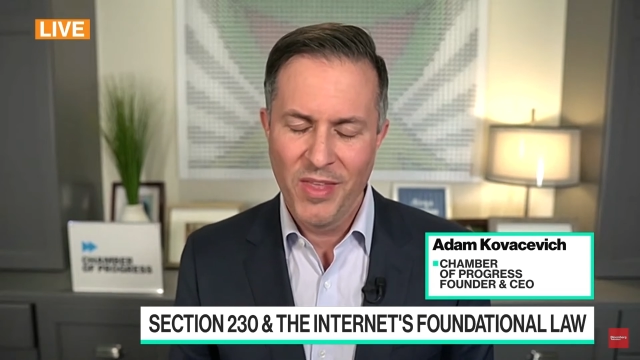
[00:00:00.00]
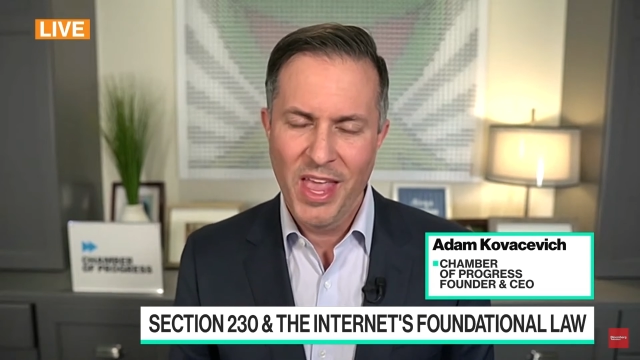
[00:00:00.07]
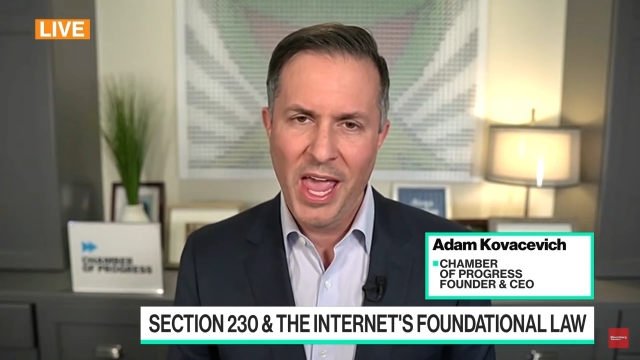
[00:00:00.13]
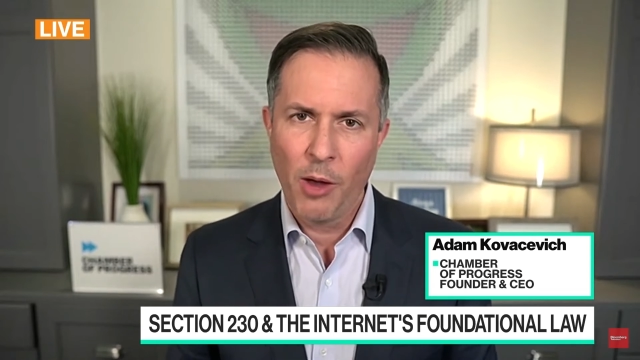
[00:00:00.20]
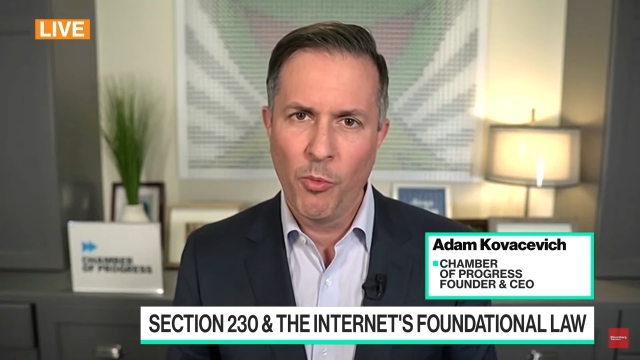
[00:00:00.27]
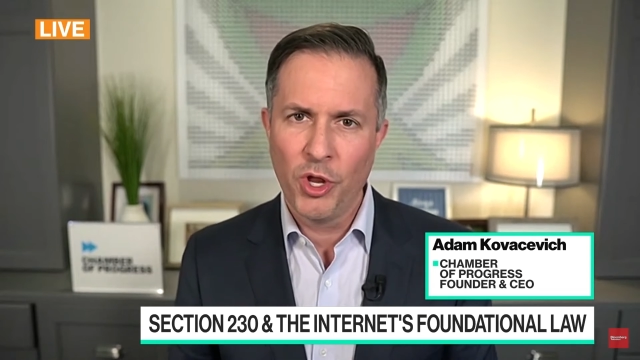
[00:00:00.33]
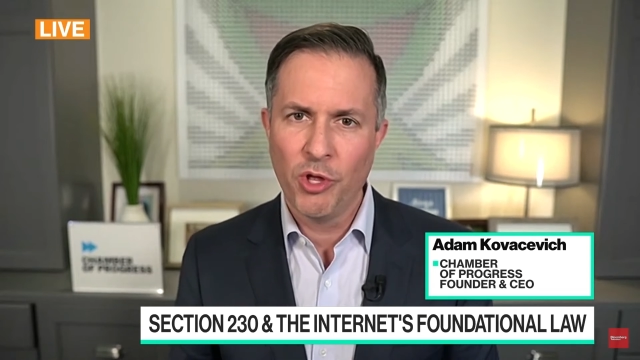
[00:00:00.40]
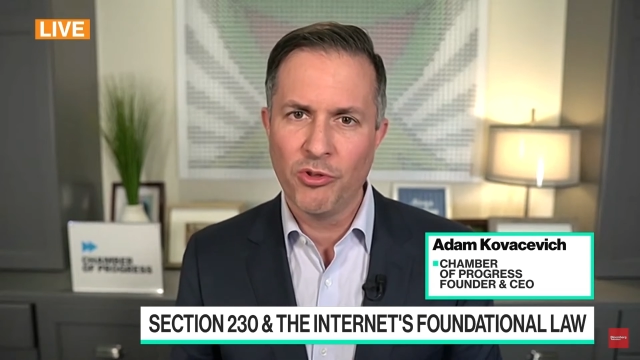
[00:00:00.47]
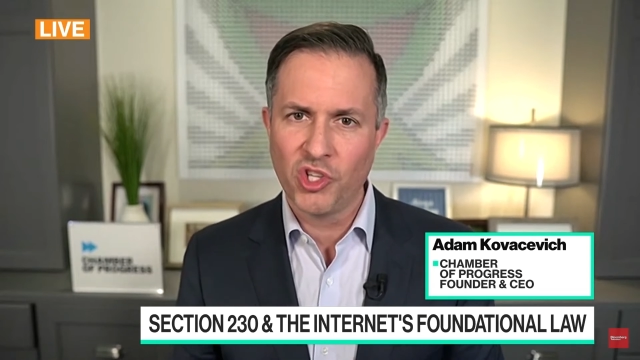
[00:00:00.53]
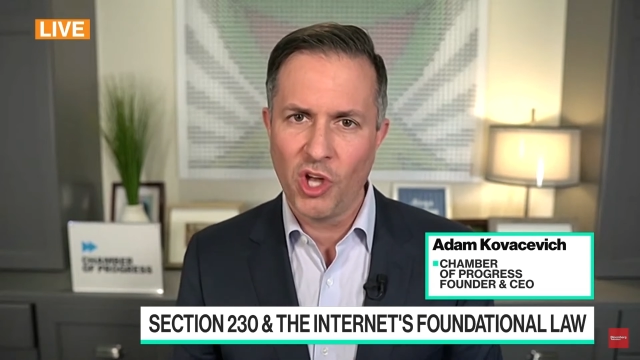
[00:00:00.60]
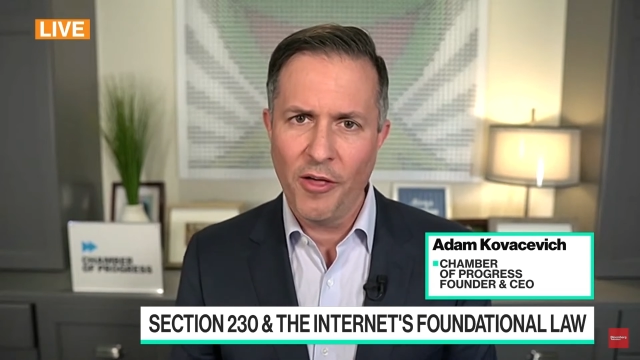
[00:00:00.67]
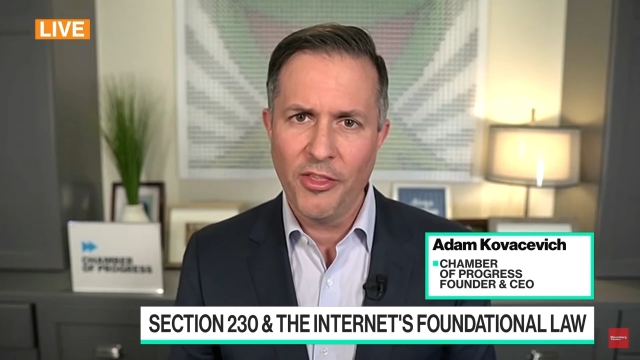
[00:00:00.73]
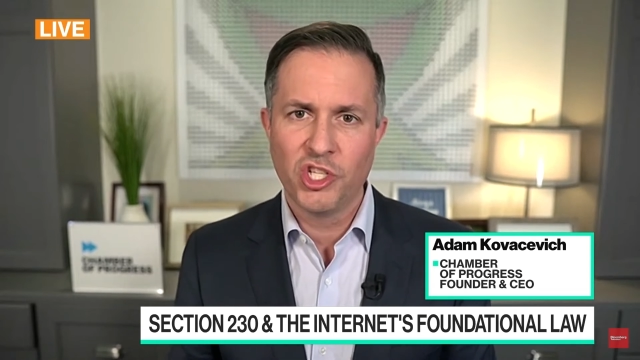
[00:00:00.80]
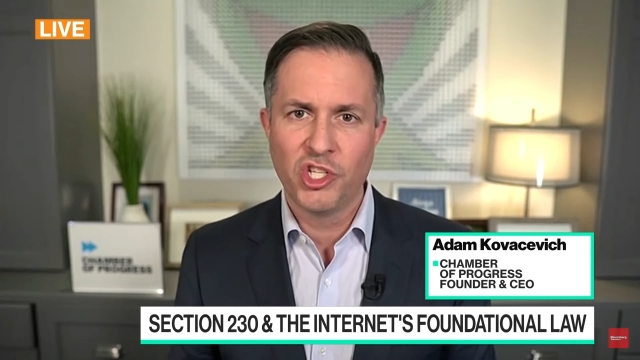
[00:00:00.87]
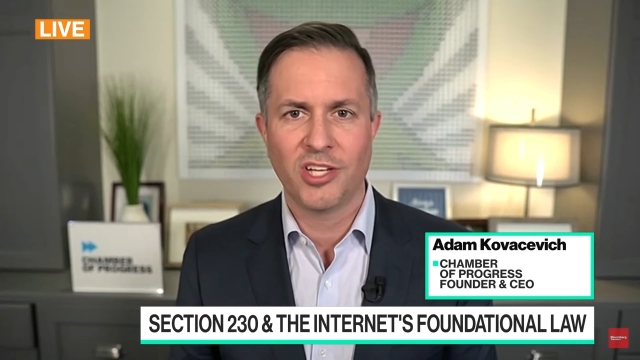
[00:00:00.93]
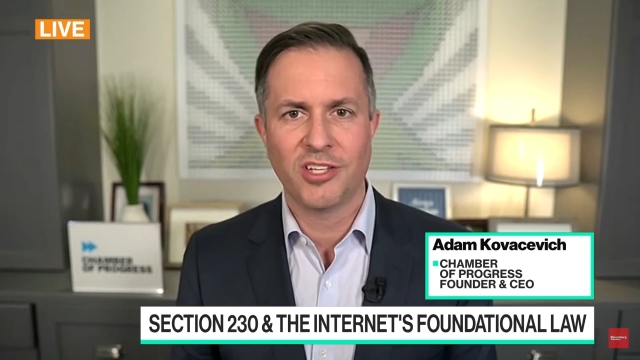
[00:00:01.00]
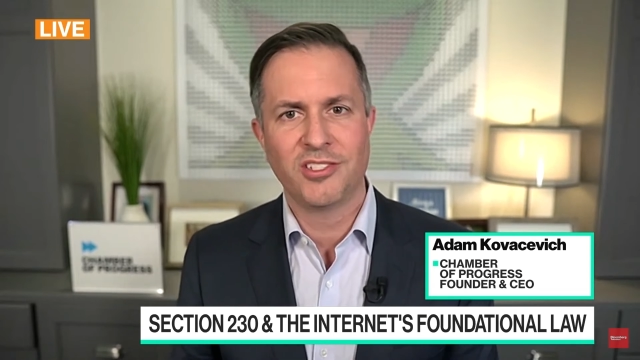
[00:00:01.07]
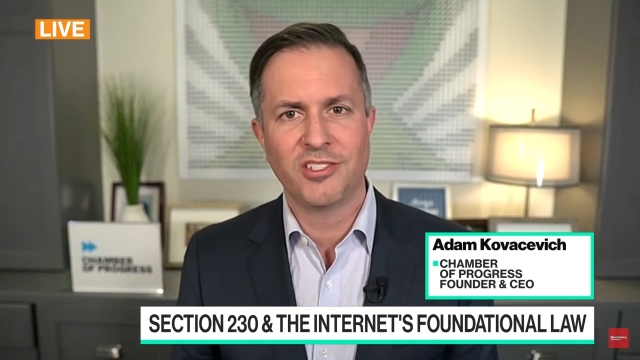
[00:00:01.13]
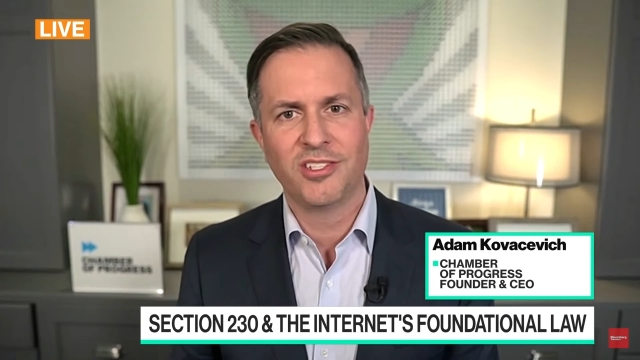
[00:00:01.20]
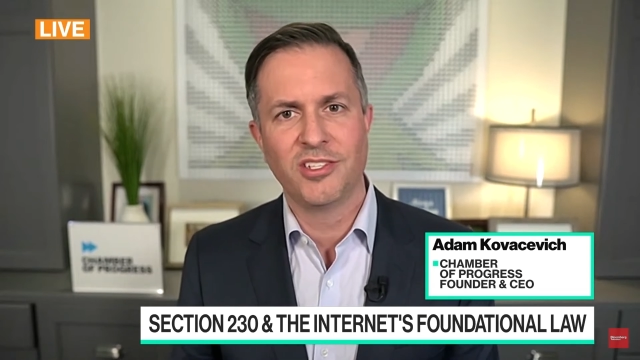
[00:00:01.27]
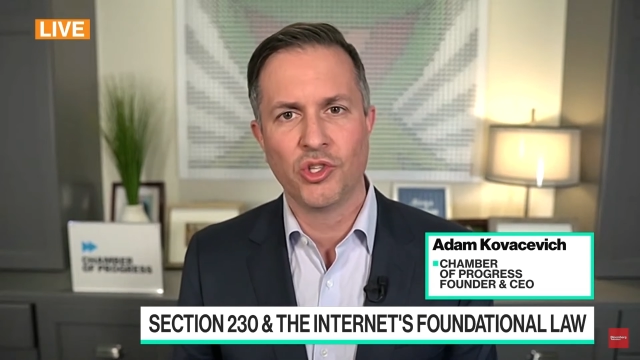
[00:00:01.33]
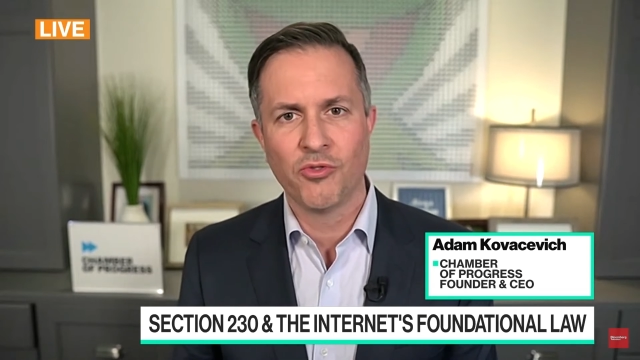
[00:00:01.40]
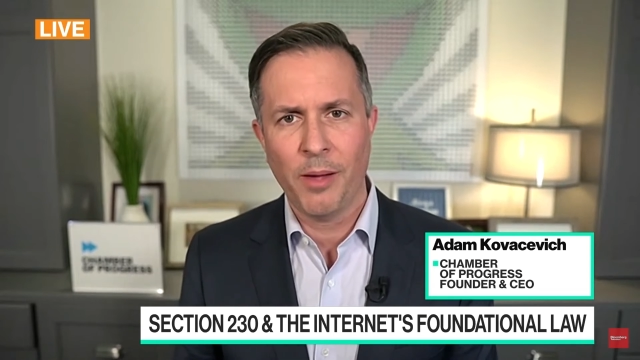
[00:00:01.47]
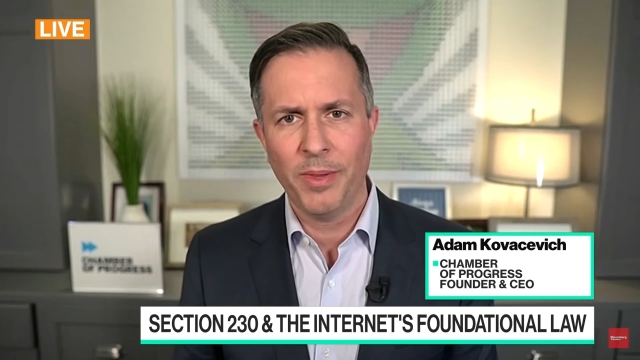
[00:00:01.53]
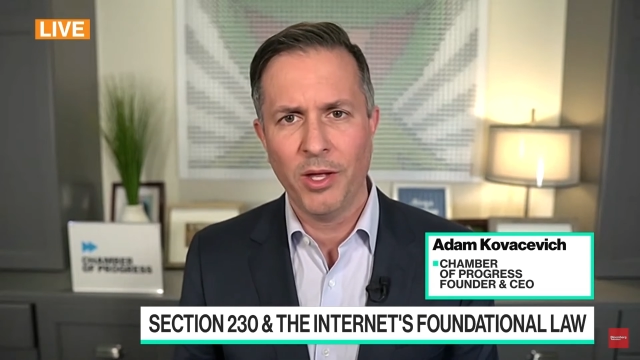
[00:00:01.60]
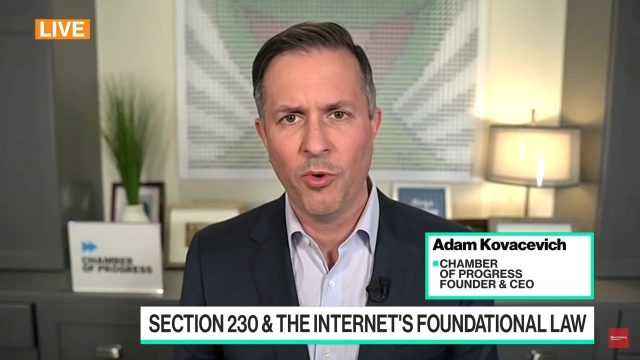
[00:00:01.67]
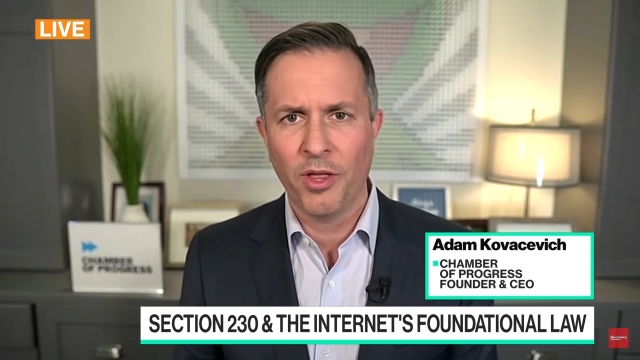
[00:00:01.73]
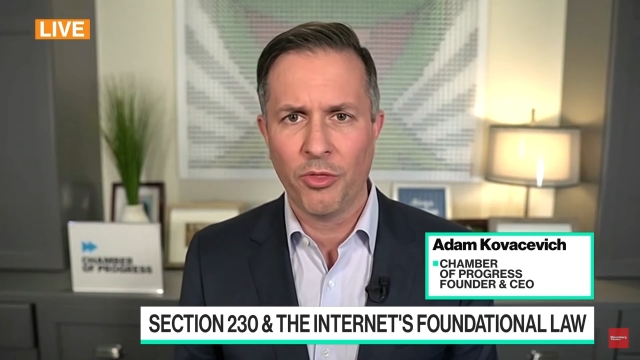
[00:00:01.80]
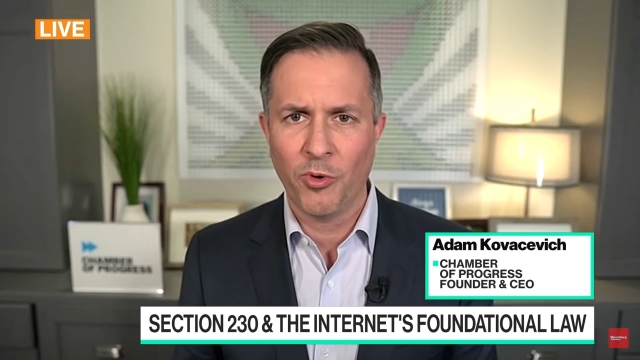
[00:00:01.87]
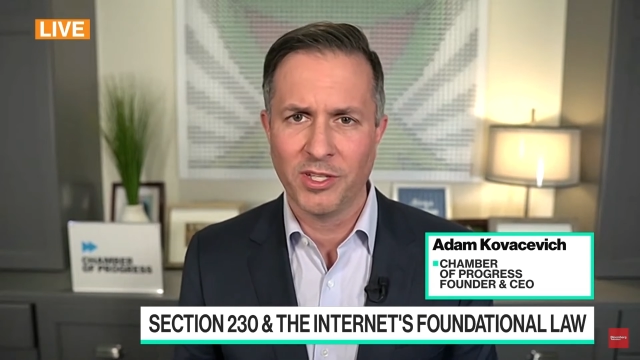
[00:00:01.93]
And what you saw the justices grappling
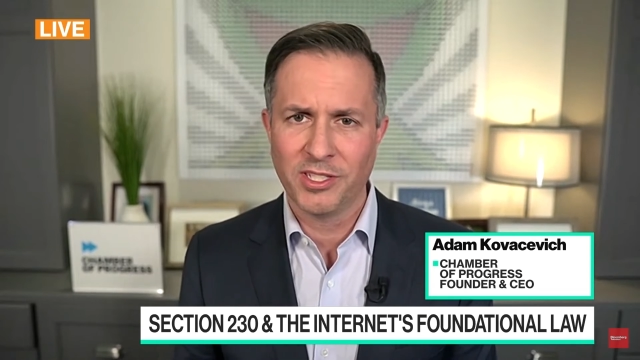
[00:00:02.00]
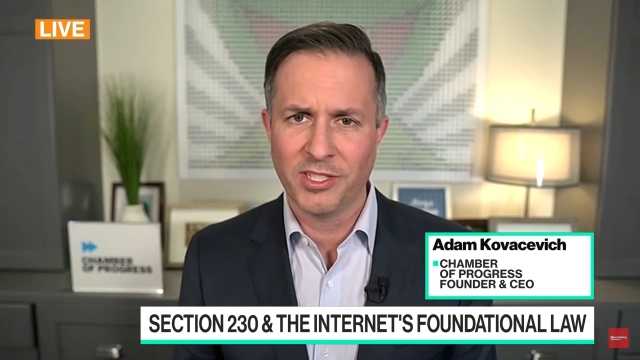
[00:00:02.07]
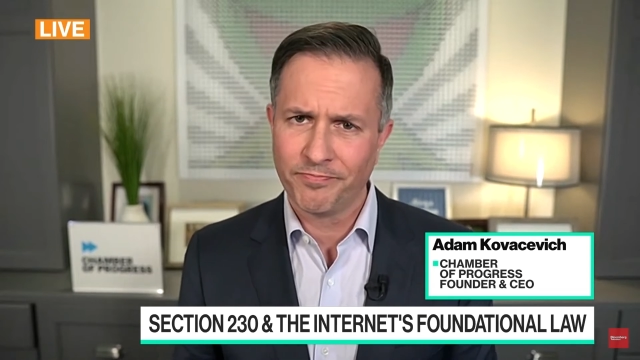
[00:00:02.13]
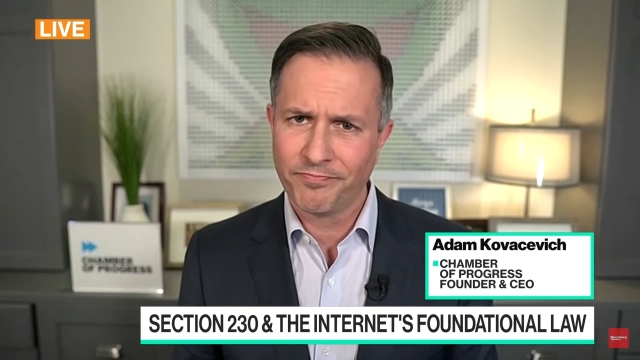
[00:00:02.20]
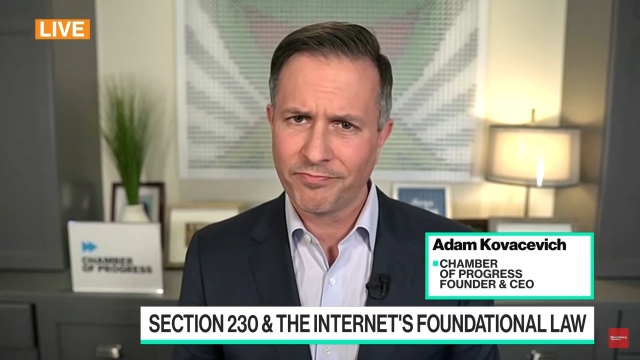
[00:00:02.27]
with was,